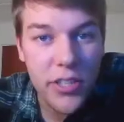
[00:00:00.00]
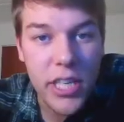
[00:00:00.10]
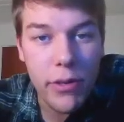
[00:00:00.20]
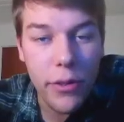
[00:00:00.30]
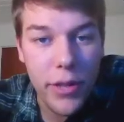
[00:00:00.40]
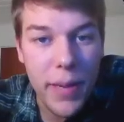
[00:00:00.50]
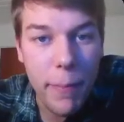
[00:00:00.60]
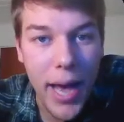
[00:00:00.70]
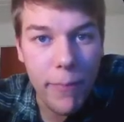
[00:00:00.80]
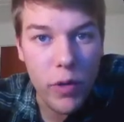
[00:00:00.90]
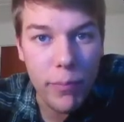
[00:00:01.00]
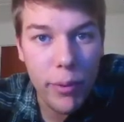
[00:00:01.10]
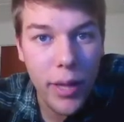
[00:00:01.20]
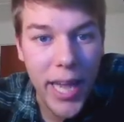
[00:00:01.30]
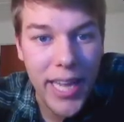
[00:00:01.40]
Secret Theme map we
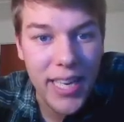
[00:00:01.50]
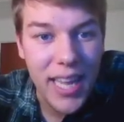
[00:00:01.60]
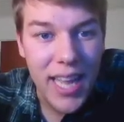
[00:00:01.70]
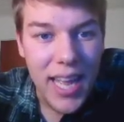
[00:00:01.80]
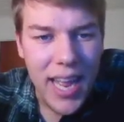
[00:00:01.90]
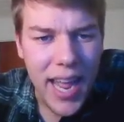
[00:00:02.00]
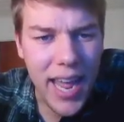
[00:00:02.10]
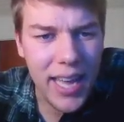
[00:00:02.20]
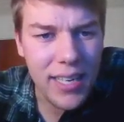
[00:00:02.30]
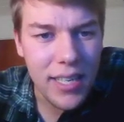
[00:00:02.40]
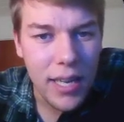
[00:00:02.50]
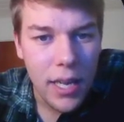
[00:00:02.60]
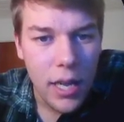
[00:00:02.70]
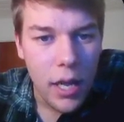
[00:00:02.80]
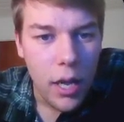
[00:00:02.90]
played, and
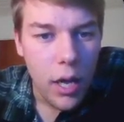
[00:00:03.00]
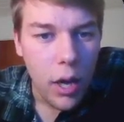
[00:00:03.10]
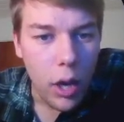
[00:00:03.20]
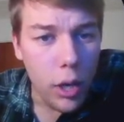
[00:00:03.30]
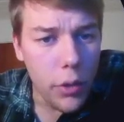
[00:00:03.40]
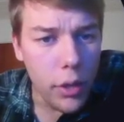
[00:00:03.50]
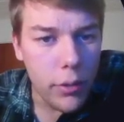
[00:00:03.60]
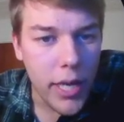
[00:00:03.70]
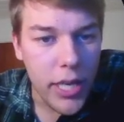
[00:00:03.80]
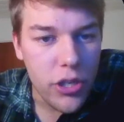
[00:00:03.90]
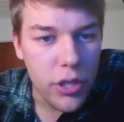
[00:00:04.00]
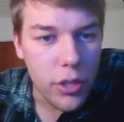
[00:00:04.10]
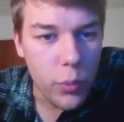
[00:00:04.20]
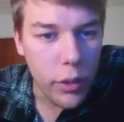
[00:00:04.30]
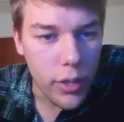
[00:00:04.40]
all the
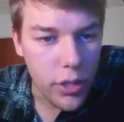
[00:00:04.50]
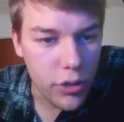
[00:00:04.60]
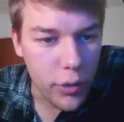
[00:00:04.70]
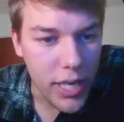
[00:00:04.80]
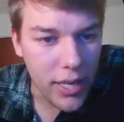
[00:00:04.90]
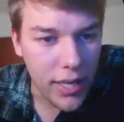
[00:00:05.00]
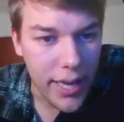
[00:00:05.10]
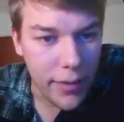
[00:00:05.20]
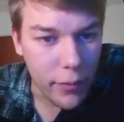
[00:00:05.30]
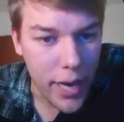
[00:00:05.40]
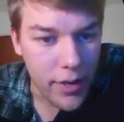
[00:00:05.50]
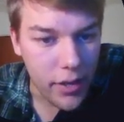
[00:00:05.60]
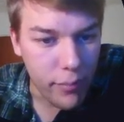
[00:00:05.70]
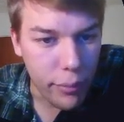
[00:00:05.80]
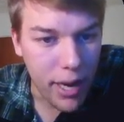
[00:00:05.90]
locations were in a straight line right
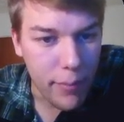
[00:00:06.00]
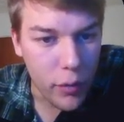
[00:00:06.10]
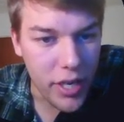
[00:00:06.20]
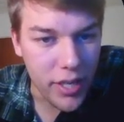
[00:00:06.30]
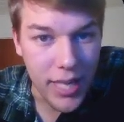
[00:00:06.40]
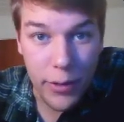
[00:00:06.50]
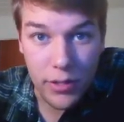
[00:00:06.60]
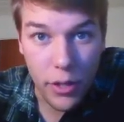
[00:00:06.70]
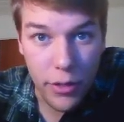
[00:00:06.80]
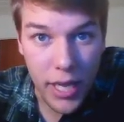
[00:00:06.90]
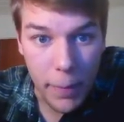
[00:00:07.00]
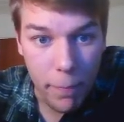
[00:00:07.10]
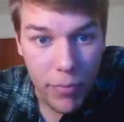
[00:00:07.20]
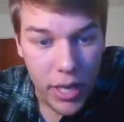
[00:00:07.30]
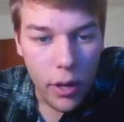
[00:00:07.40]
on the prime meridian. That was the
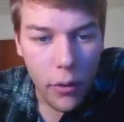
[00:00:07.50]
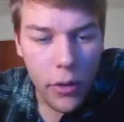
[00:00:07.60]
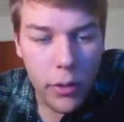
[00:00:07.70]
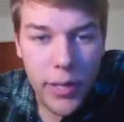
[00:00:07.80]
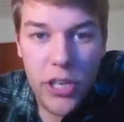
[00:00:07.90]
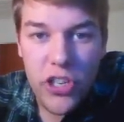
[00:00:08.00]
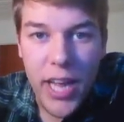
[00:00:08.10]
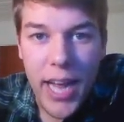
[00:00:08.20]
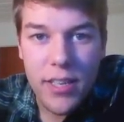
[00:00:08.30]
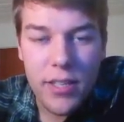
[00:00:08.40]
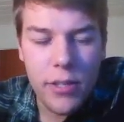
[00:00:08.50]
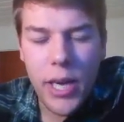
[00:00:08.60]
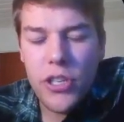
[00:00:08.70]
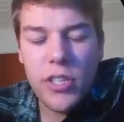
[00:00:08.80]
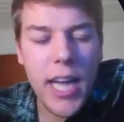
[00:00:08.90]
theme. All the
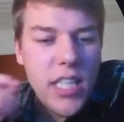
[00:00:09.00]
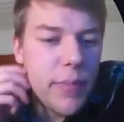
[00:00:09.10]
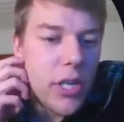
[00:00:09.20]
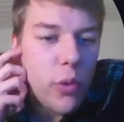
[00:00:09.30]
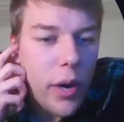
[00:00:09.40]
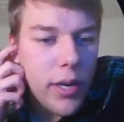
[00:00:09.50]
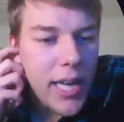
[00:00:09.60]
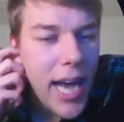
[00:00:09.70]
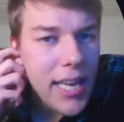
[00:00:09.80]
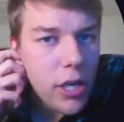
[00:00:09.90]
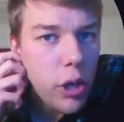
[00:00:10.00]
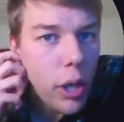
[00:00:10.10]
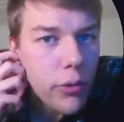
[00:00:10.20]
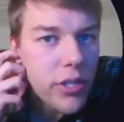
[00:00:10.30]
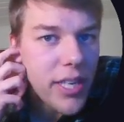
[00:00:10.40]
locations had to be kind of
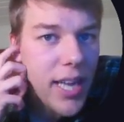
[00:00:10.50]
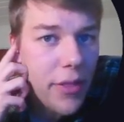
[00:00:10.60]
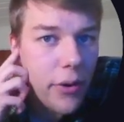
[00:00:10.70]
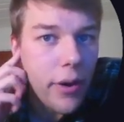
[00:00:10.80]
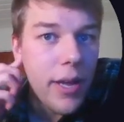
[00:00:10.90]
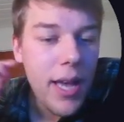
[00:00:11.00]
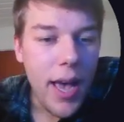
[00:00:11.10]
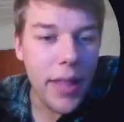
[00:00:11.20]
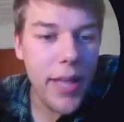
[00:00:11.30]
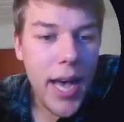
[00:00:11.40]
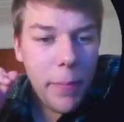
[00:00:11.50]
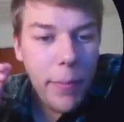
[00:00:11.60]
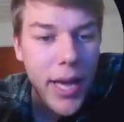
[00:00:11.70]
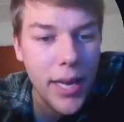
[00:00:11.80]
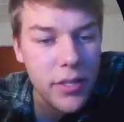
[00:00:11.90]
close together, and that
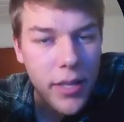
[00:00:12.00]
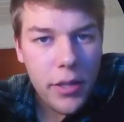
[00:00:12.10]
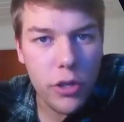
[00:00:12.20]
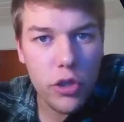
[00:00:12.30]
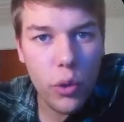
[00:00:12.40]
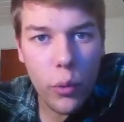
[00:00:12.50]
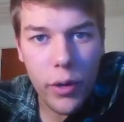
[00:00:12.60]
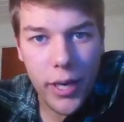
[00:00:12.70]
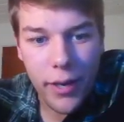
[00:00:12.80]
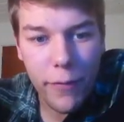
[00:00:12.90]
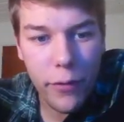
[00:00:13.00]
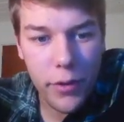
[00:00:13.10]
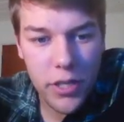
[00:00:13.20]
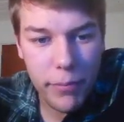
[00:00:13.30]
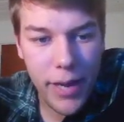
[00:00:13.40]
meant that the scoring for
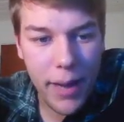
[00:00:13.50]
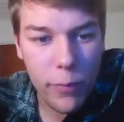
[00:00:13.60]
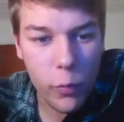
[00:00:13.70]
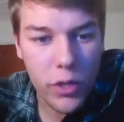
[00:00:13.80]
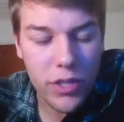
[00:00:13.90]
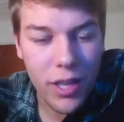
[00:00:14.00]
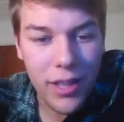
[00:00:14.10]
this map was